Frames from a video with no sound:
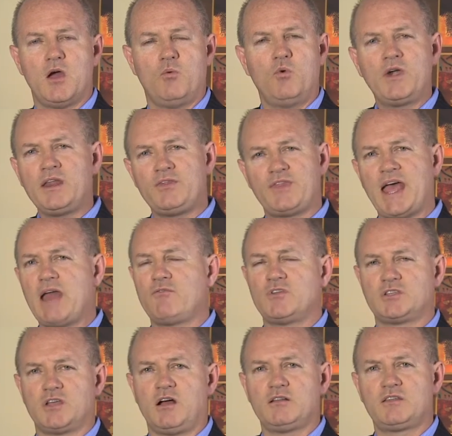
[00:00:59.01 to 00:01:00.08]
Wouldn't that
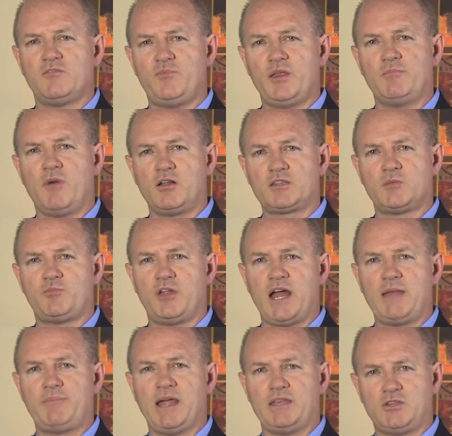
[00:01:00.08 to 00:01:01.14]
result have been
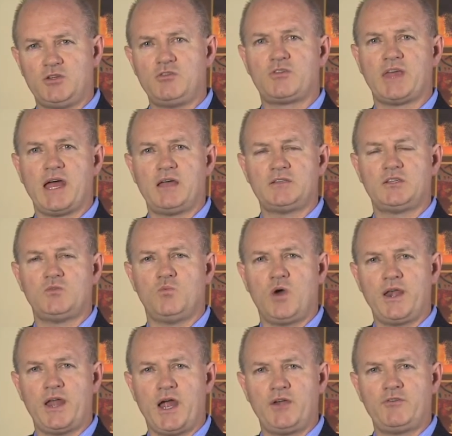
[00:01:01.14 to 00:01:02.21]
multiplied by
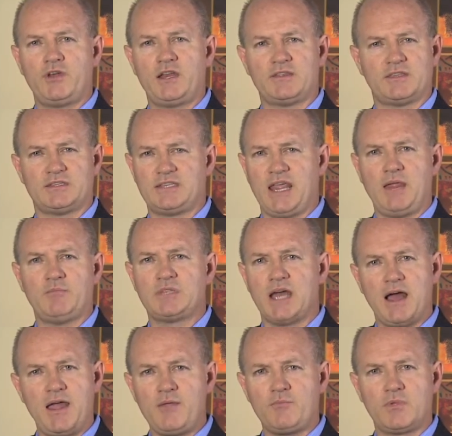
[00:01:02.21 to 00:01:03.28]
2,100 at the same
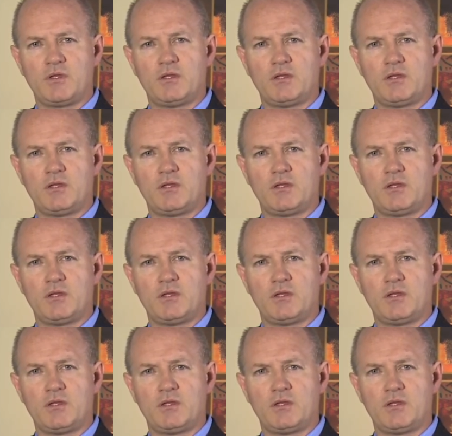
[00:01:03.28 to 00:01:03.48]
time?